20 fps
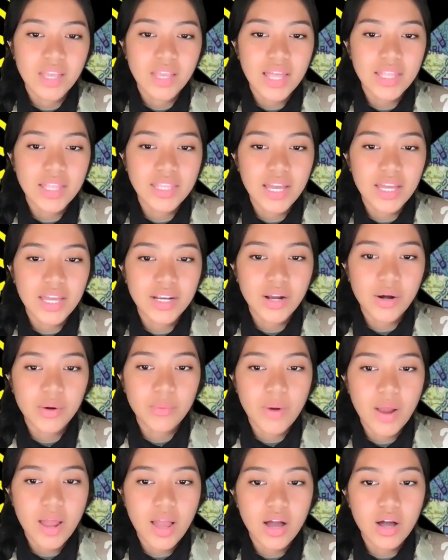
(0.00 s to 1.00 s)
and then
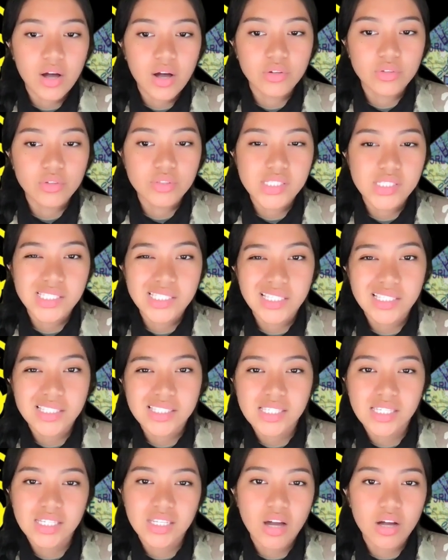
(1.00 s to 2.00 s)
around
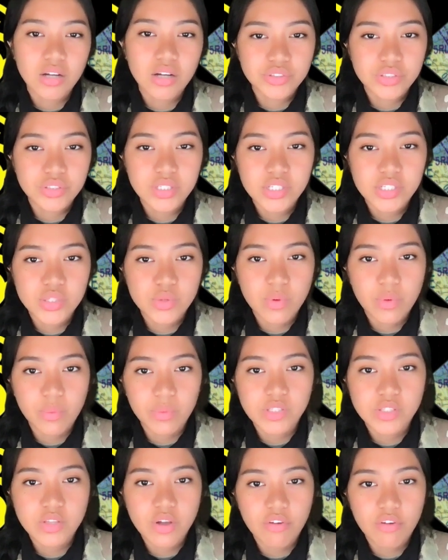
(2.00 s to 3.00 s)
1600 is when
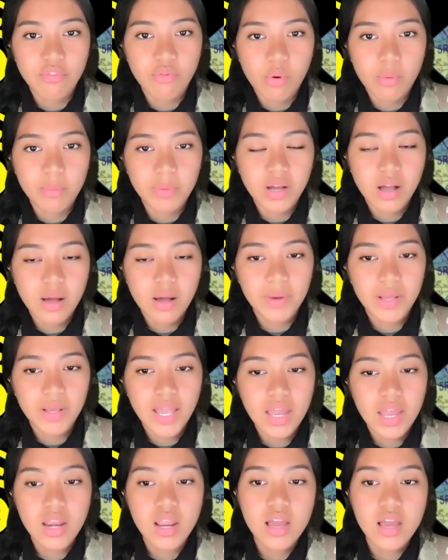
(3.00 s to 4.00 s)
we start forming up
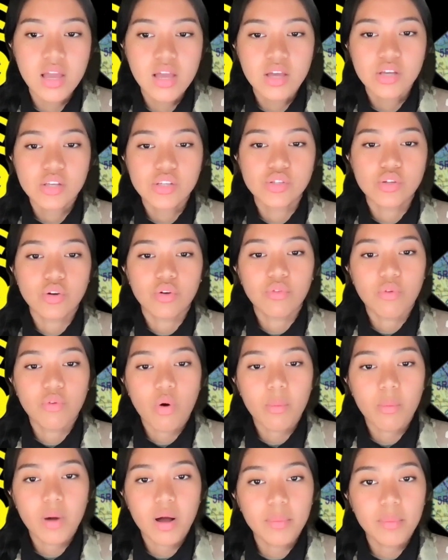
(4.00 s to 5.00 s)
again. So
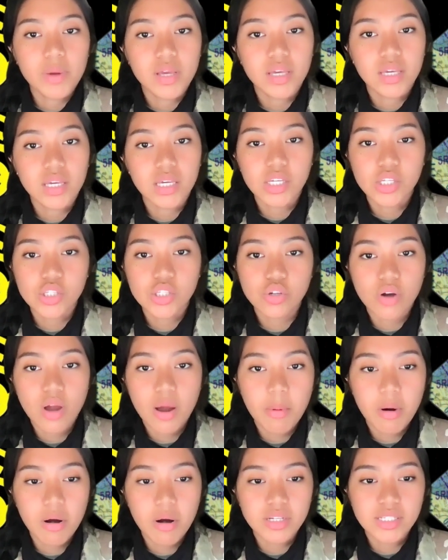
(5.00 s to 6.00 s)
form up, eat your
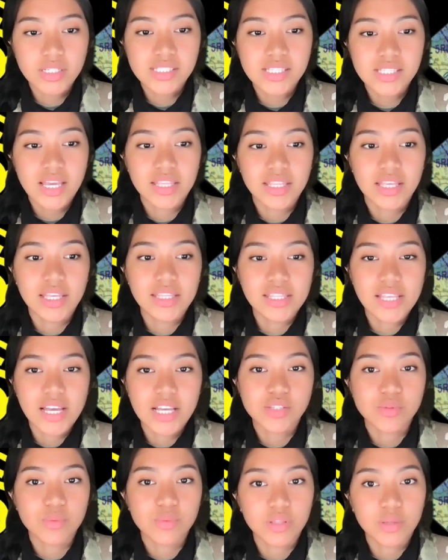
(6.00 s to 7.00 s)
MREs, and then
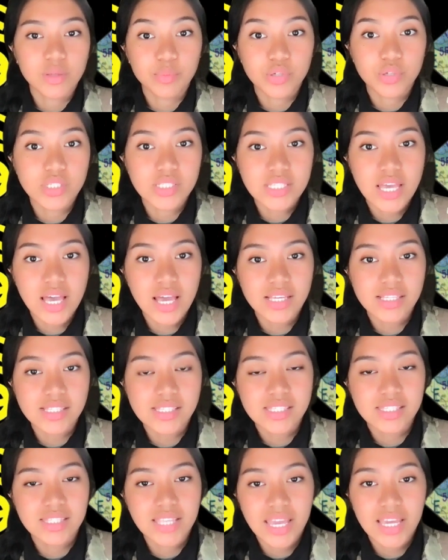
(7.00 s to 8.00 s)
that's when the
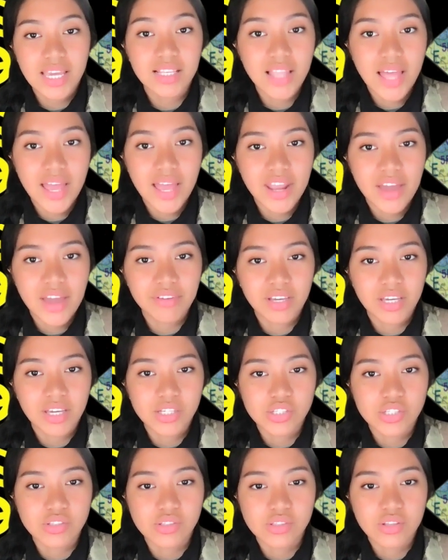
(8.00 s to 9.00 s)
pre-test day land
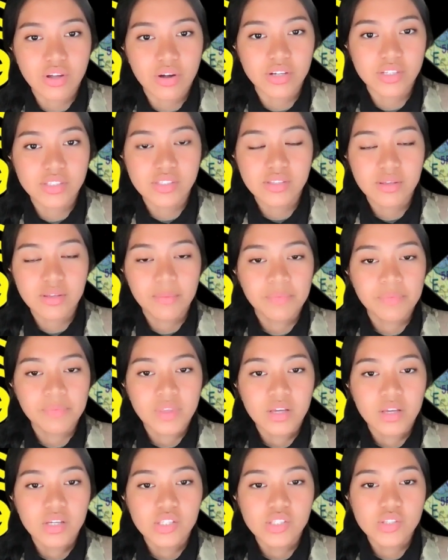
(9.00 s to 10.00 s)
navigation starts.
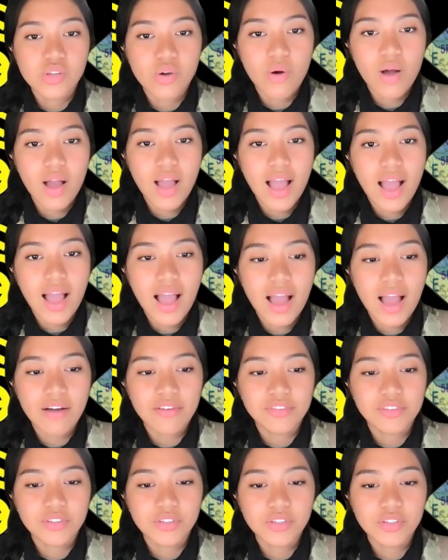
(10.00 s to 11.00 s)
So
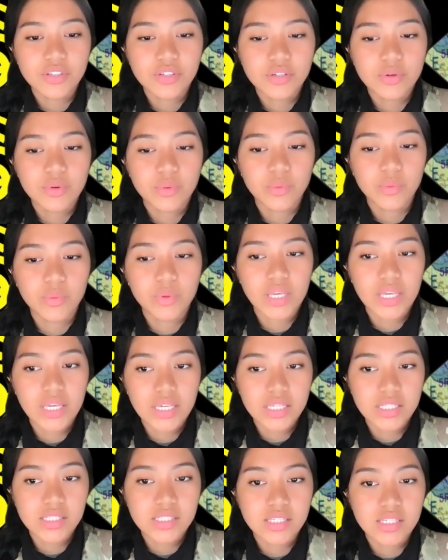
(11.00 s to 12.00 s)
after we
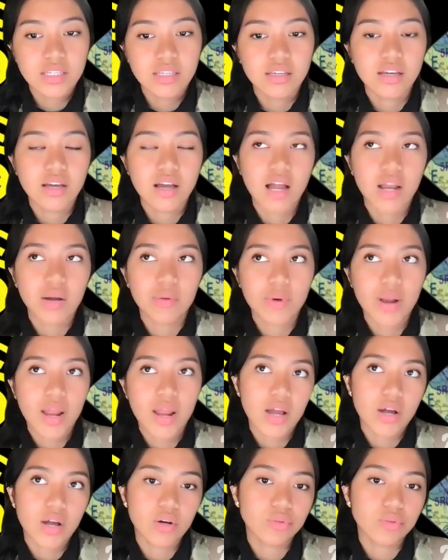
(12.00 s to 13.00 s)
eat
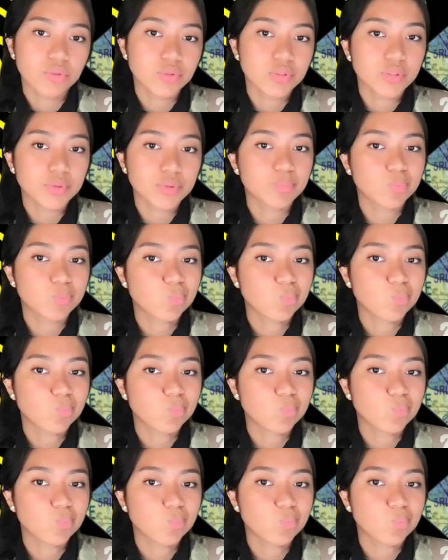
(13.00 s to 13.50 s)
around